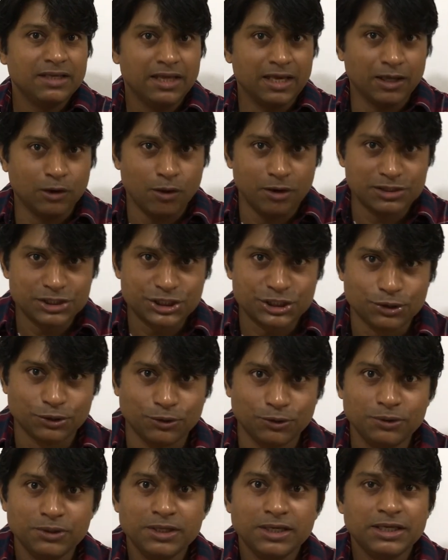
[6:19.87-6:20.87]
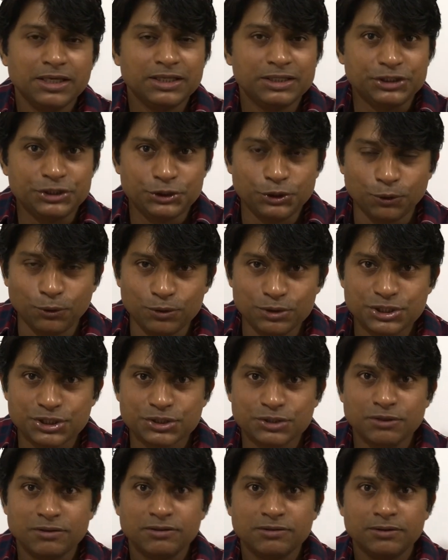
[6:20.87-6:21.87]
and also
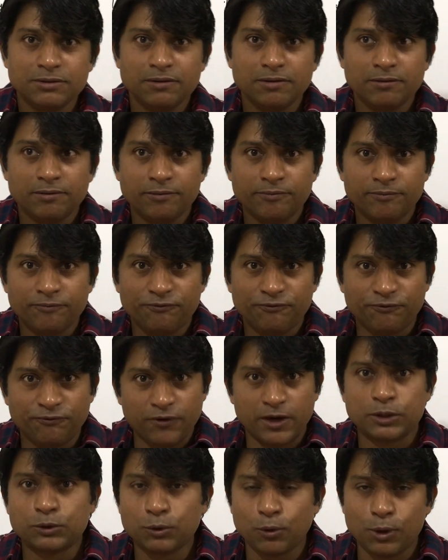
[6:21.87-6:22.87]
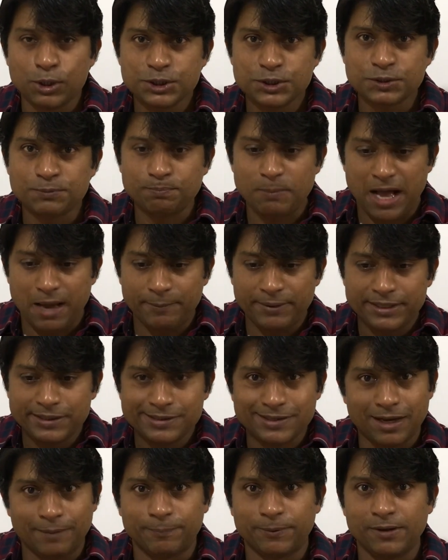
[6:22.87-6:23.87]
used for those
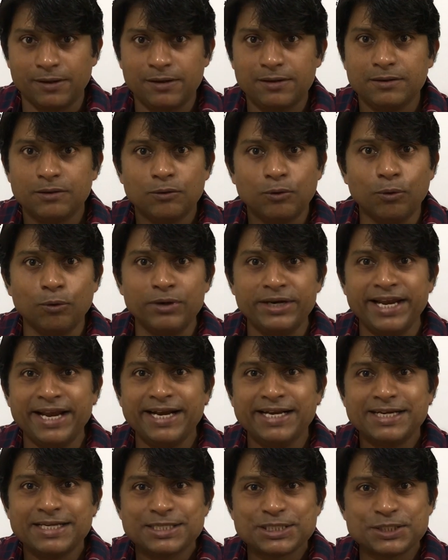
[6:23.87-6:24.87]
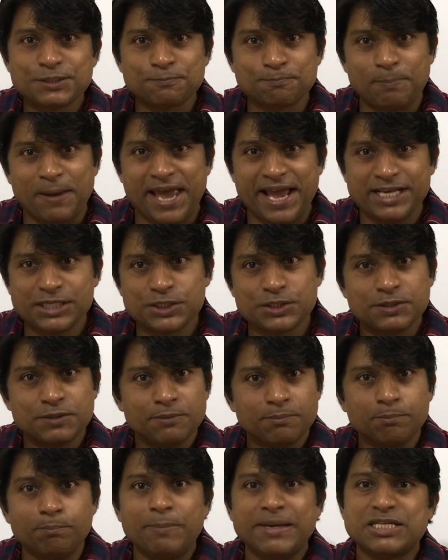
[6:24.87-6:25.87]
couple who need space
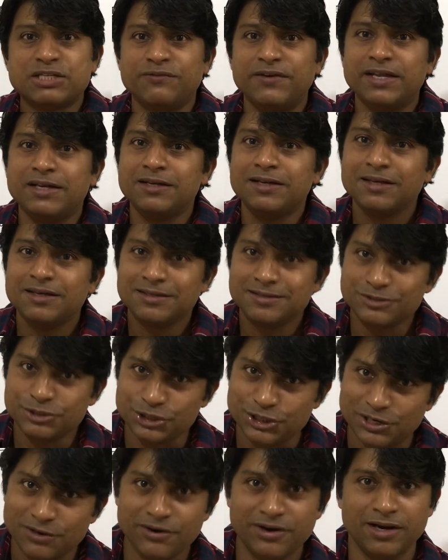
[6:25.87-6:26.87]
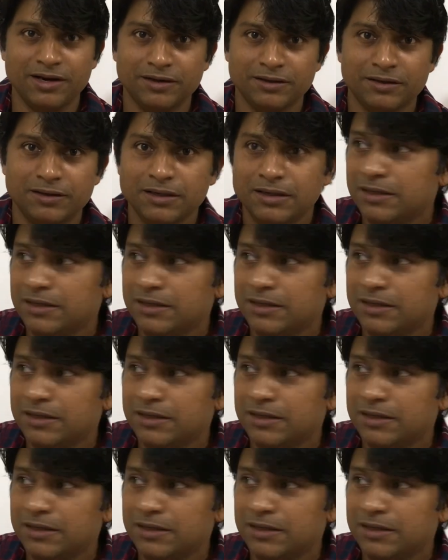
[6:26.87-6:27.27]
between children.